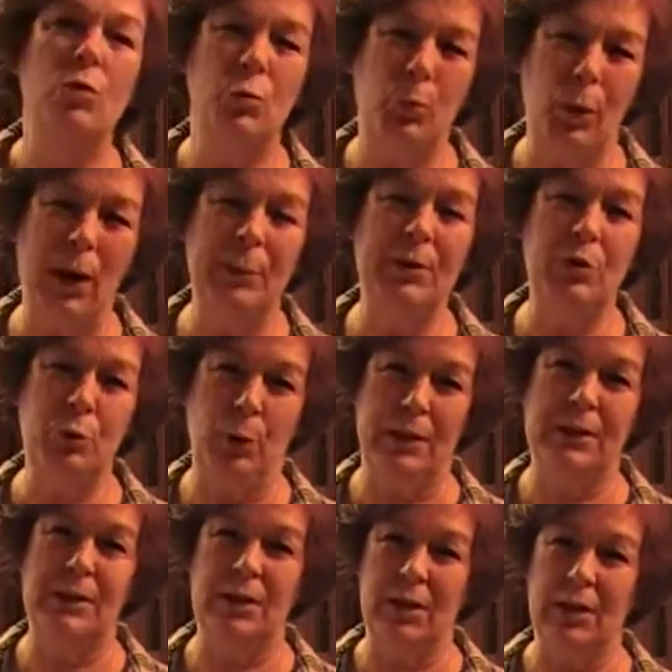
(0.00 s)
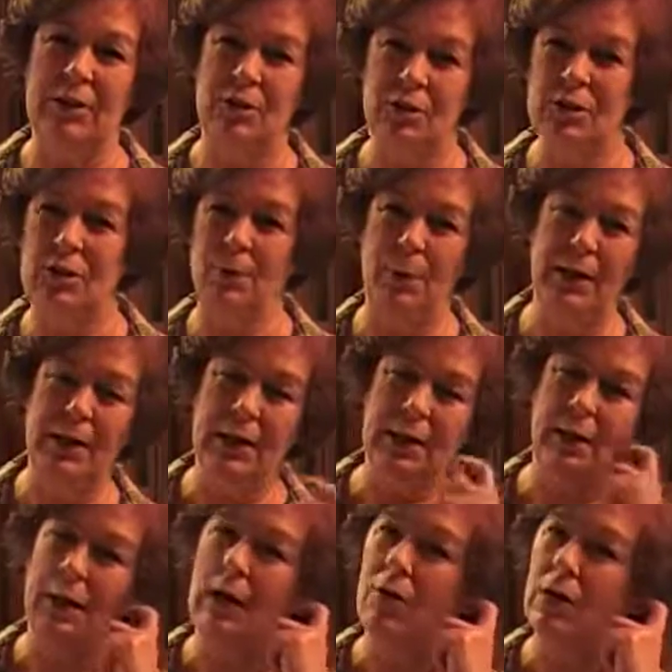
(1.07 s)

Probably twice a day, just depending on how